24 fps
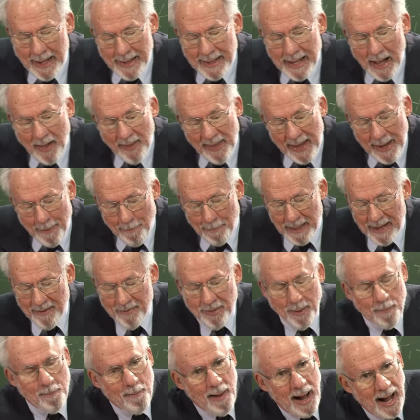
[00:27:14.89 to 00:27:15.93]
Now, they believe
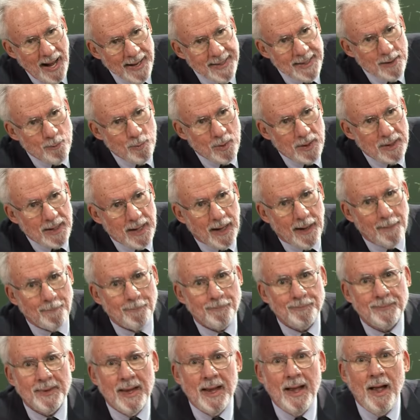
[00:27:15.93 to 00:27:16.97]
the Mahdi will
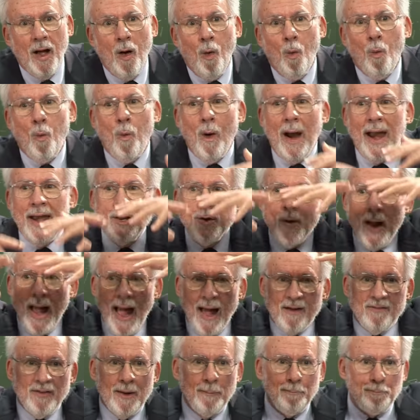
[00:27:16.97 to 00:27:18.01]
come when you
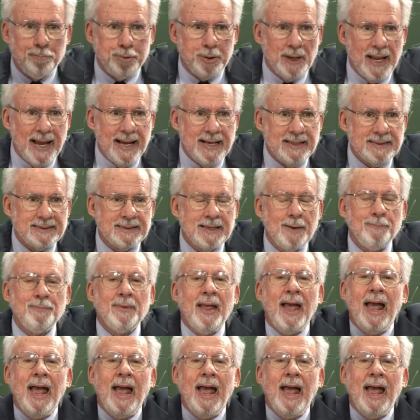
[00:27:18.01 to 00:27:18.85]
have in place